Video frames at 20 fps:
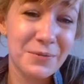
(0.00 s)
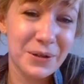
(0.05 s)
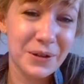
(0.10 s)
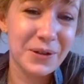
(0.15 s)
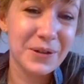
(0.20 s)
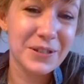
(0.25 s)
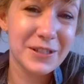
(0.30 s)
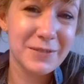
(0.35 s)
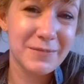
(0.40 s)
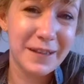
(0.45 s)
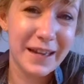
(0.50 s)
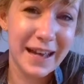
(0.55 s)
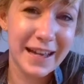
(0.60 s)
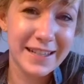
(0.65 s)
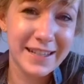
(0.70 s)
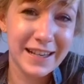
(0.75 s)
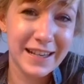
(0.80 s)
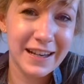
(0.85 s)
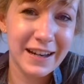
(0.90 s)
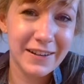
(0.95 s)
we ought to be
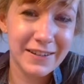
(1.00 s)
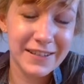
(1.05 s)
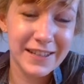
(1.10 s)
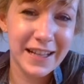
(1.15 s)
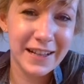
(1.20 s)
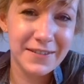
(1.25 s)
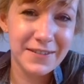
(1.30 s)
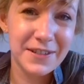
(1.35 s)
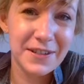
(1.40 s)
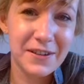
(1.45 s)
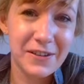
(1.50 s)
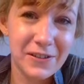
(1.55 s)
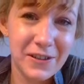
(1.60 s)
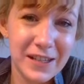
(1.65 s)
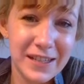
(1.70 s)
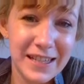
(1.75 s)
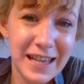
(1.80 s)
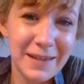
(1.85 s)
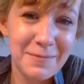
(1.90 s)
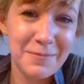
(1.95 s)
asking ourselves to do the
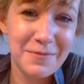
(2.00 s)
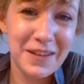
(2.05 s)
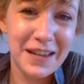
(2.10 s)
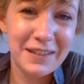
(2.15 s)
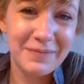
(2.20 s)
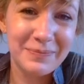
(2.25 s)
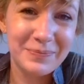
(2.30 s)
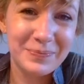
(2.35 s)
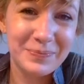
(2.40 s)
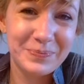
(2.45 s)
same thing.